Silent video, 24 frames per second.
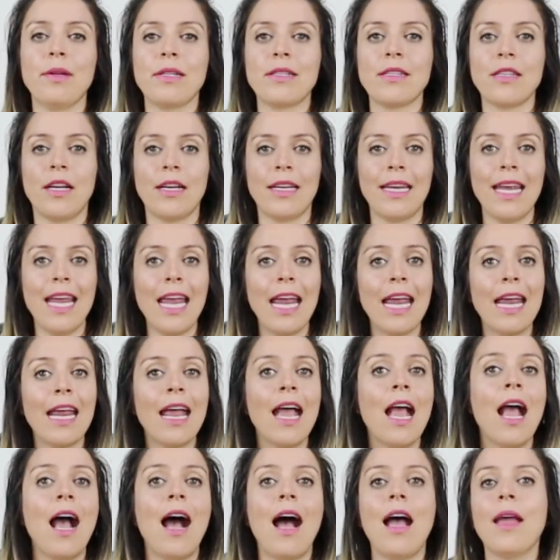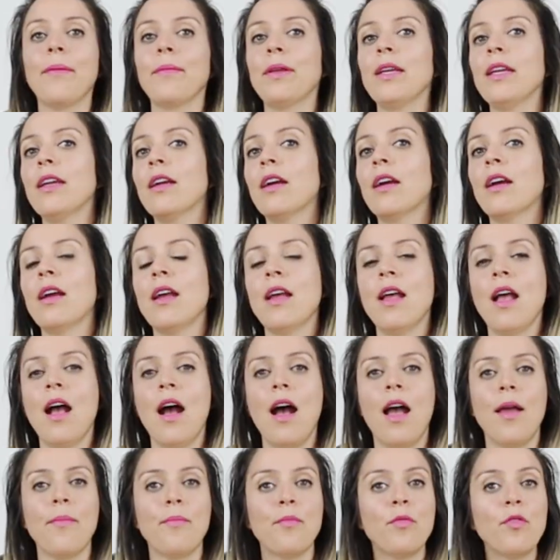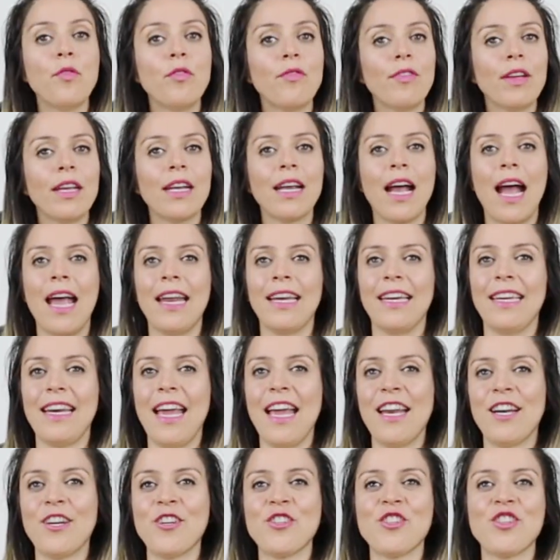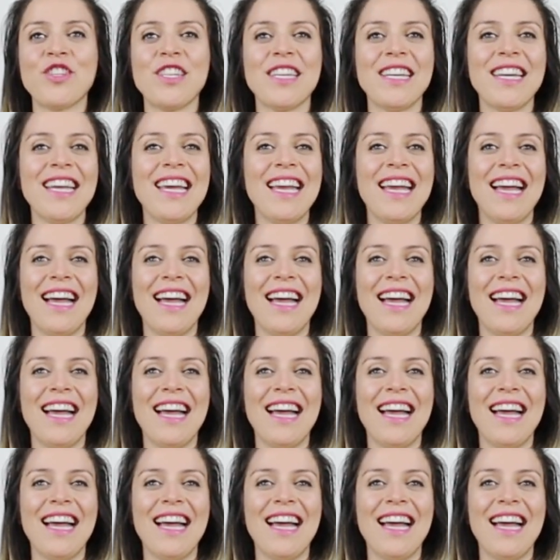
It's like, hey, I'm here, I'm moving, I need energy